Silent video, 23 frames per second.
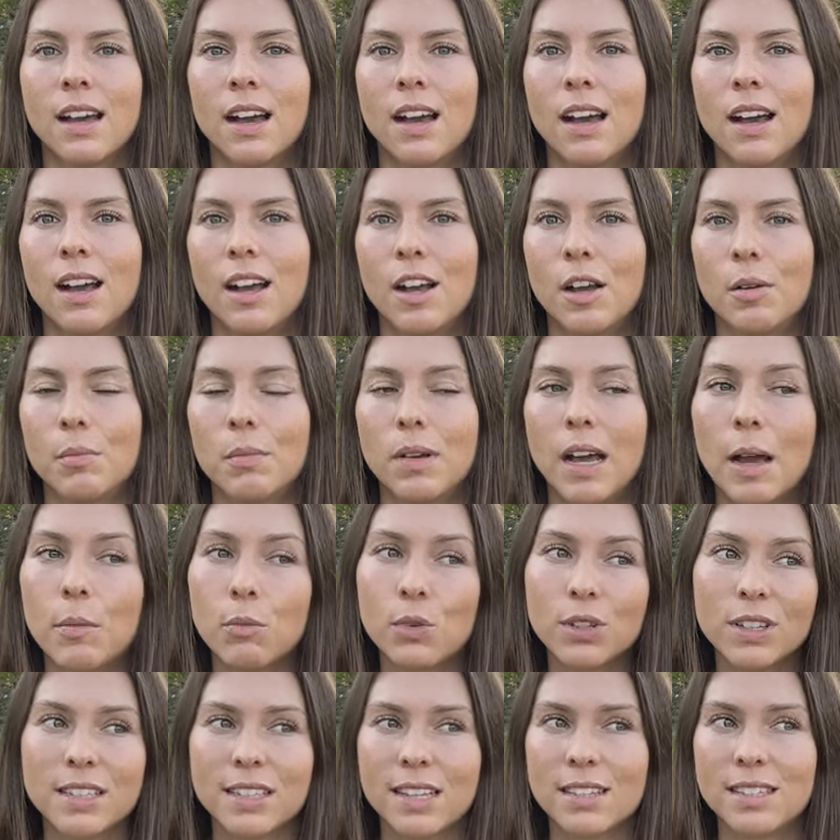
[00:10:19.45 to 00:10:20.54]
Um, I'm
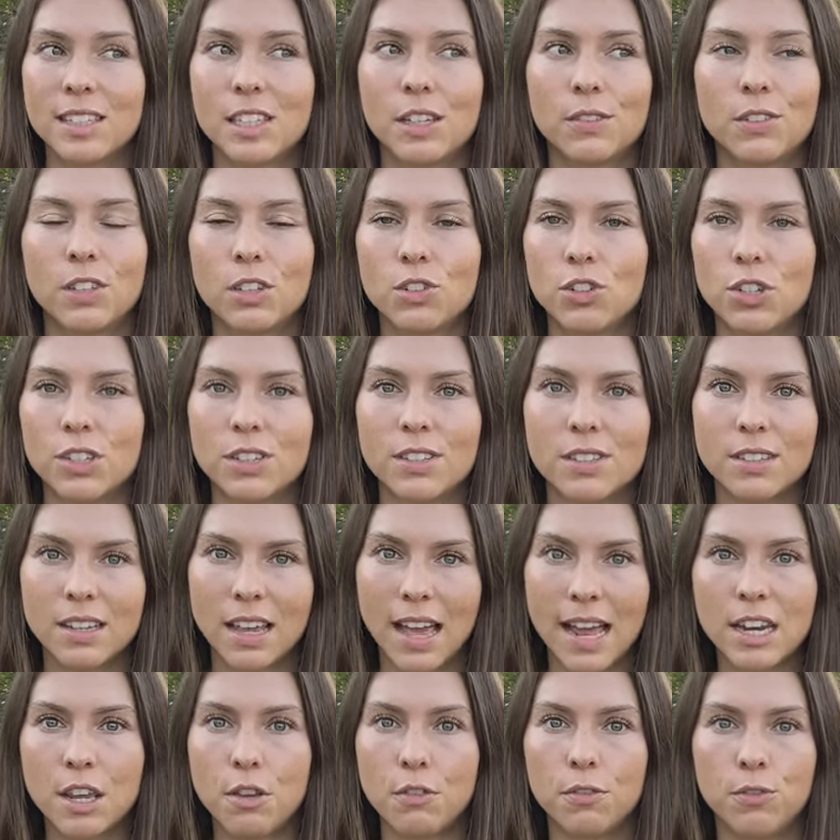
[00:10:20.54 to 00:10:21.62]
really sensitive to just
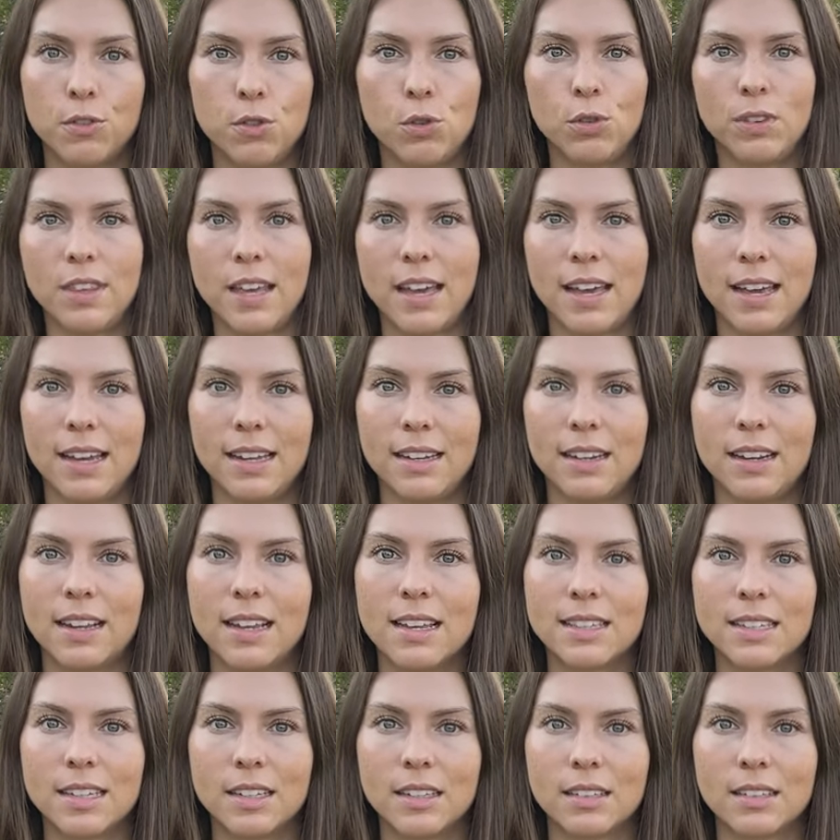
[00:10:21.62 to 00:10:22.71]
any food that
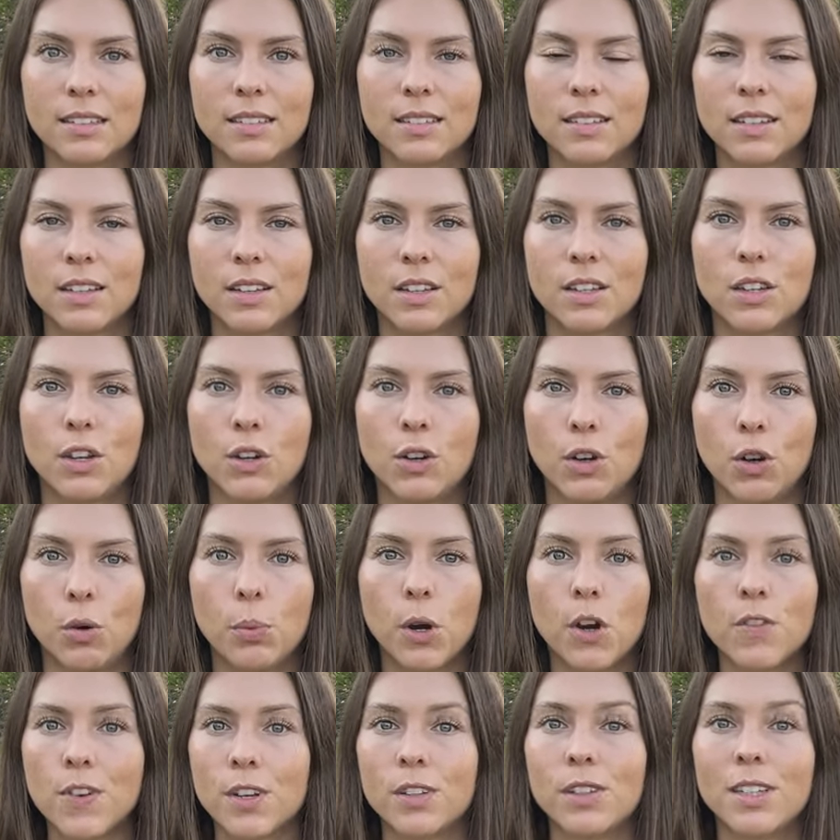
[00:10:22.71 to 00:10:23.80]
isn't, you know,
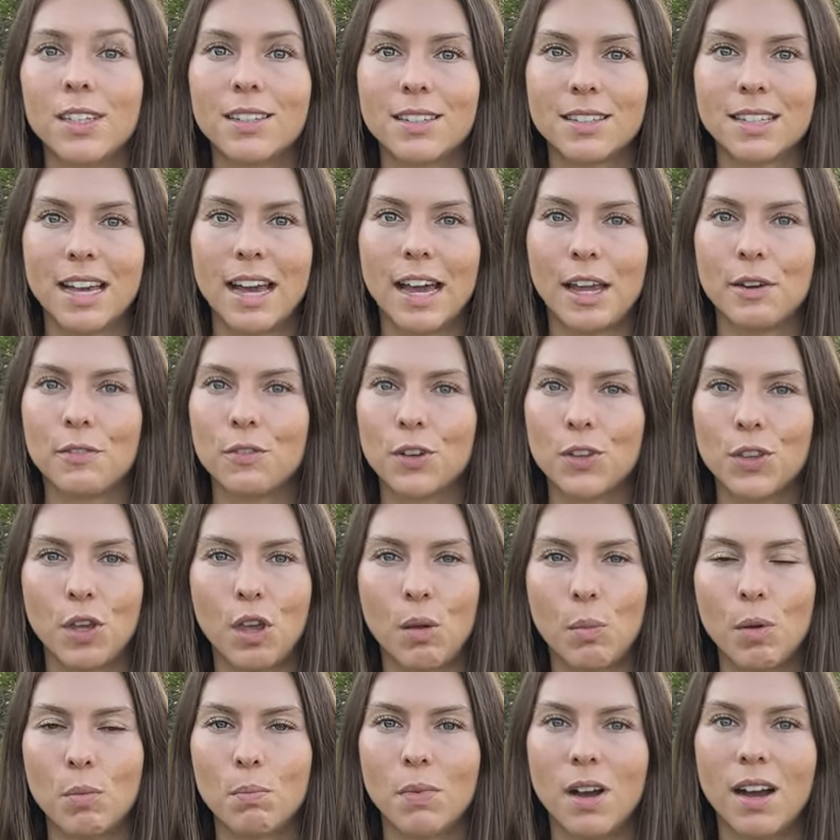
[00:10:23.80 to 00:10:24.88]
perfectly designed for the
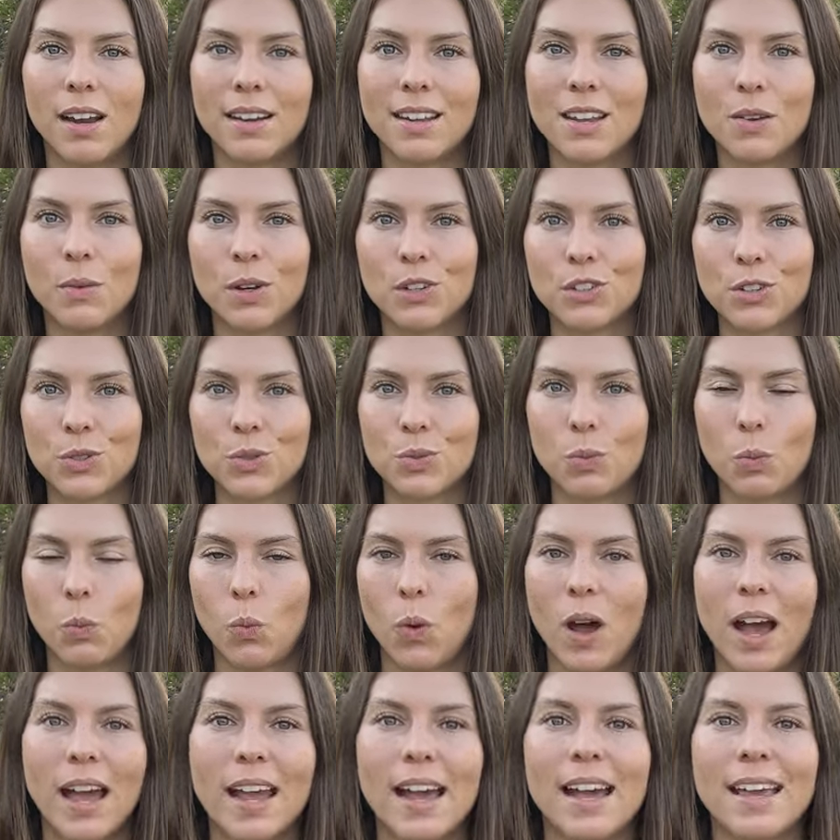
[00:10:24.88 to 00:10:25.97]
human body, which is
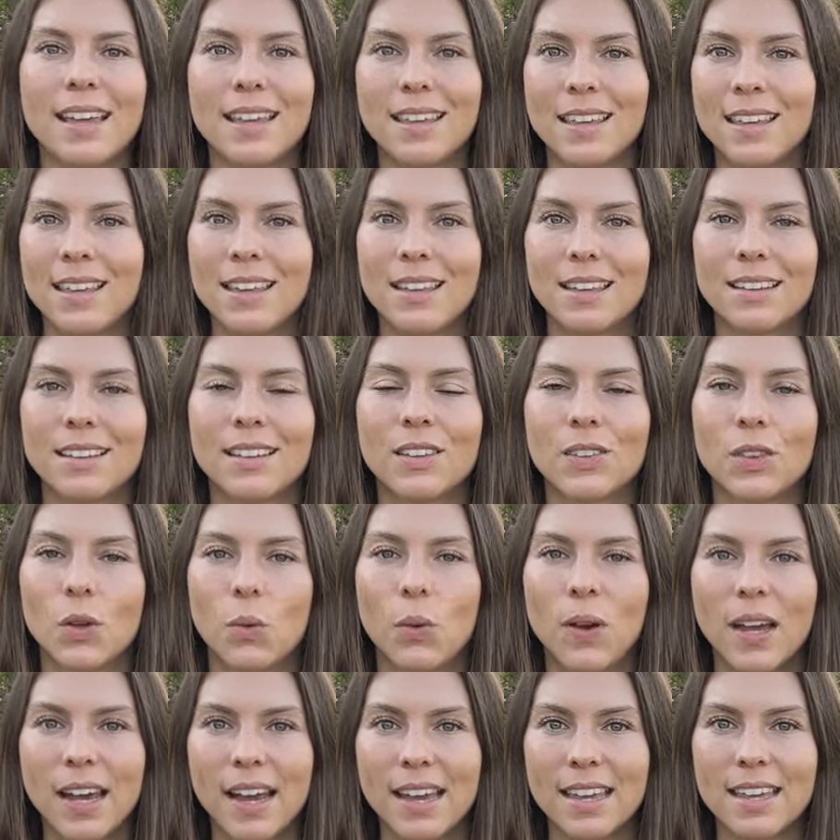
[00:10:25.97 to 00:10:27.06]
why I eat the
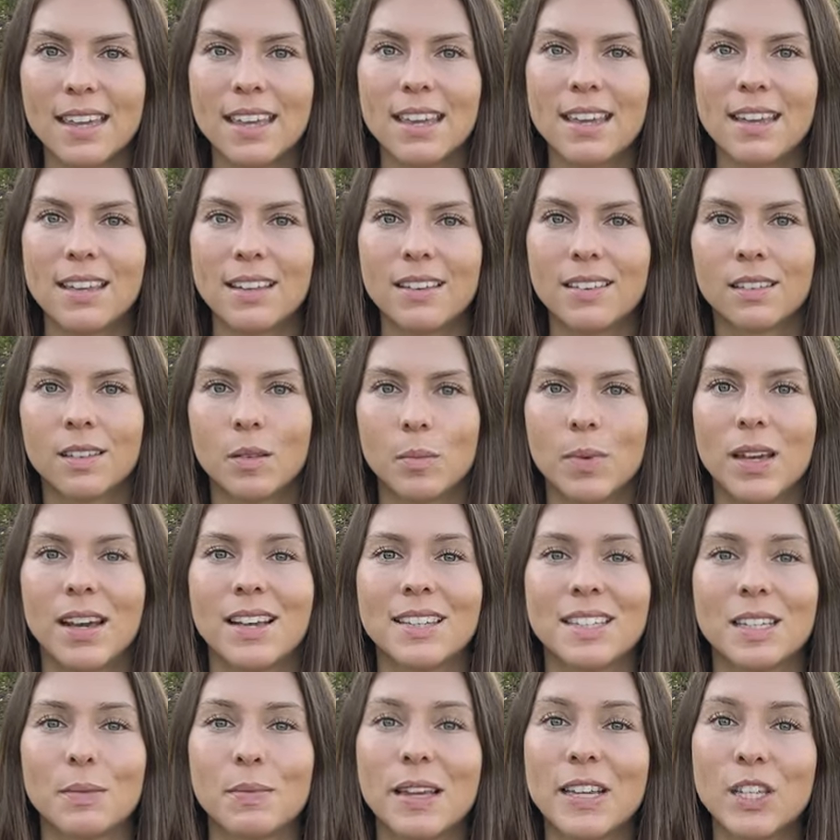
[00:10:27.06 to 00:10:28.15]
way I eat, because
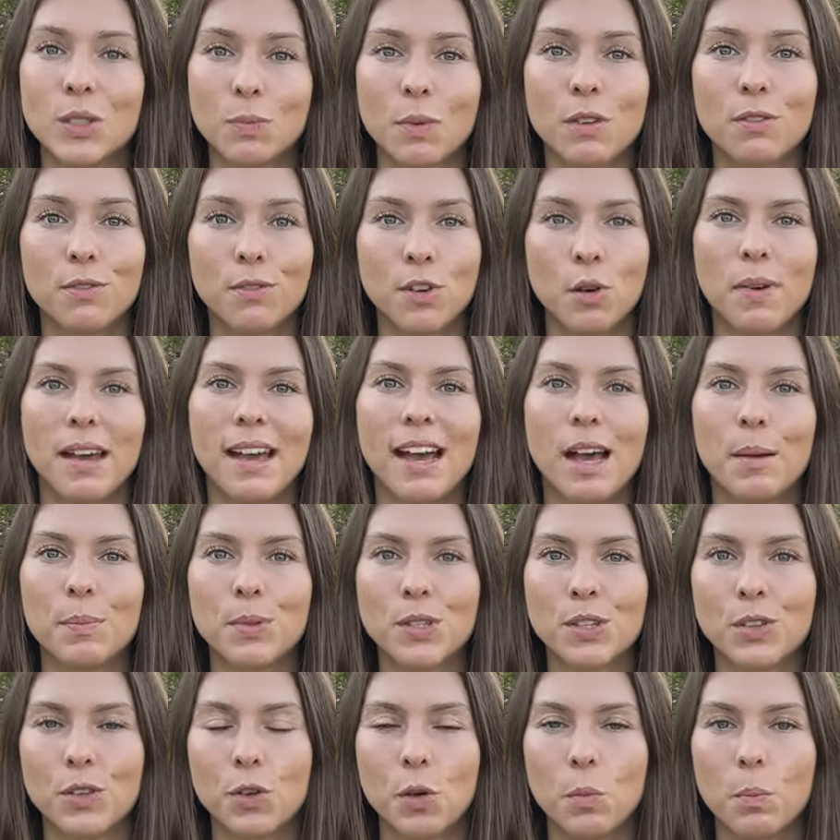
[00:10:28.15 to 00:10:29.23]
it makes me feel my
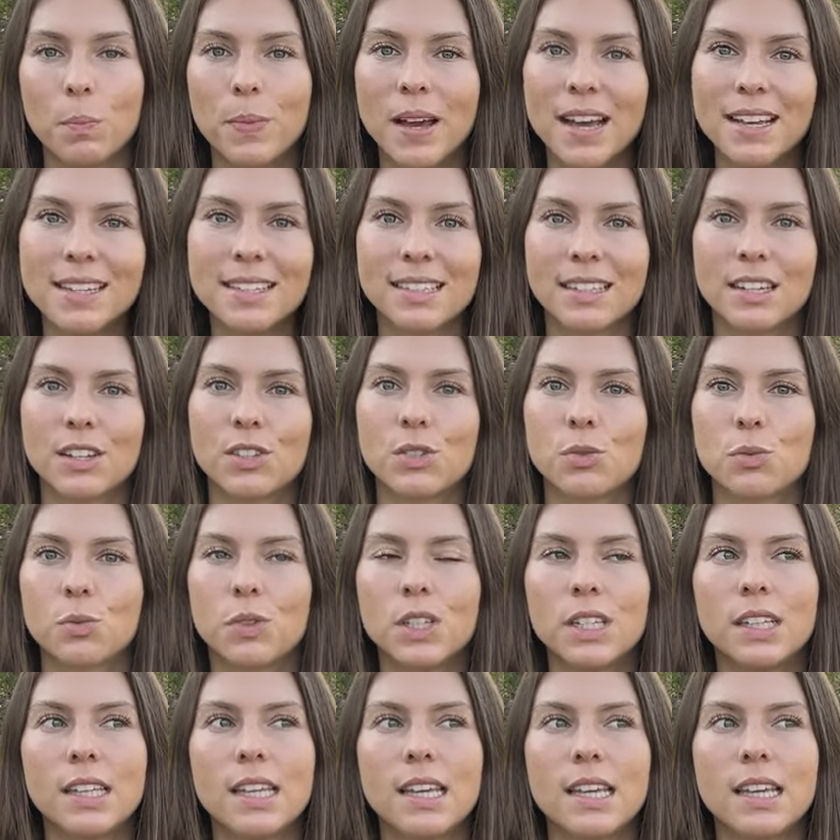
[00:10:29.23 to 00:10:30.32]
absolute best. And it's
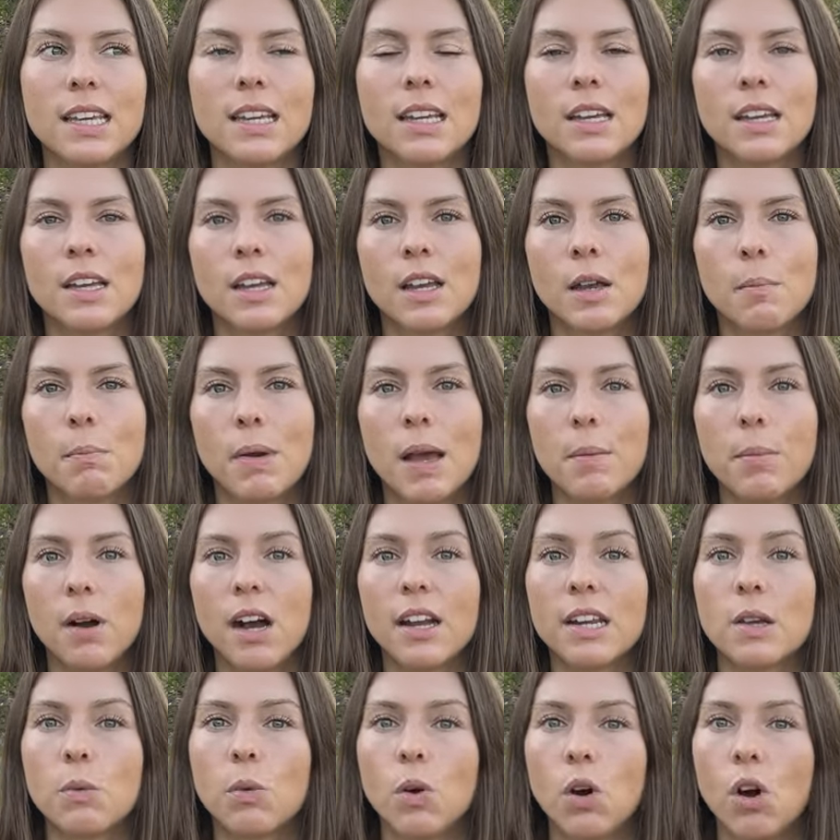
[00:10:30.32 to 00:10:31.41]
really, my
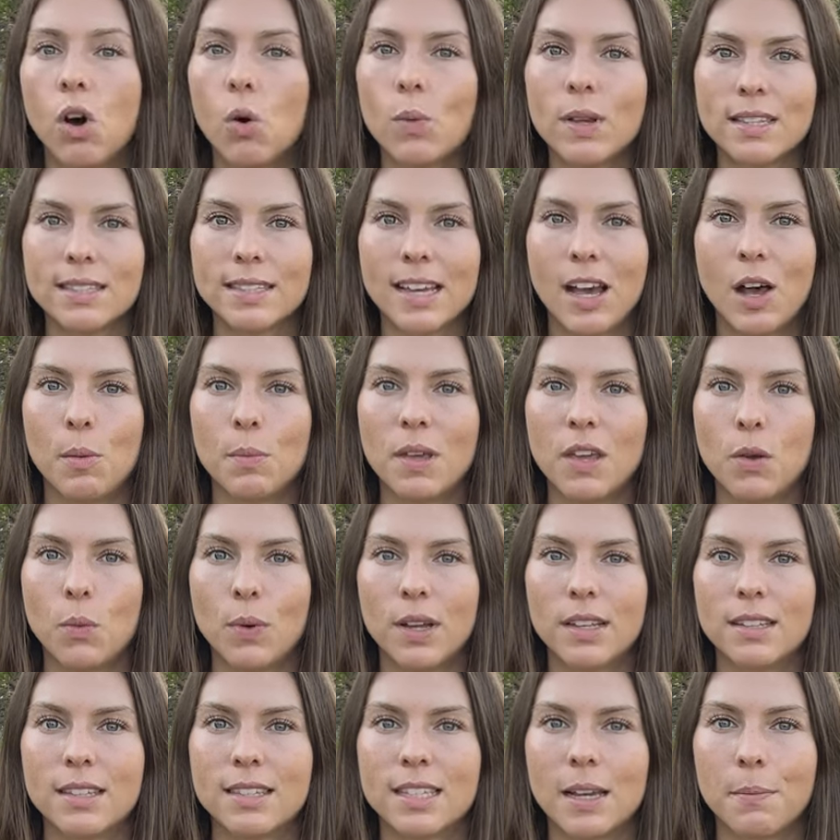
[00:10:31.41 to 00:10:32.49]
body will always tell me
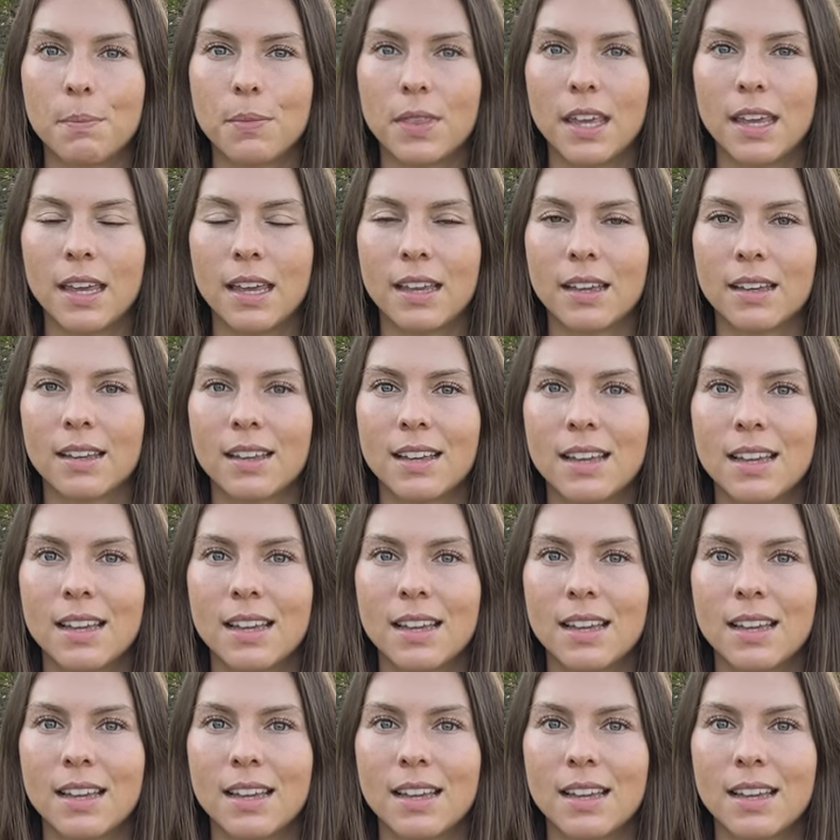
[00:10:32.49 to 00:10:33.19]
when something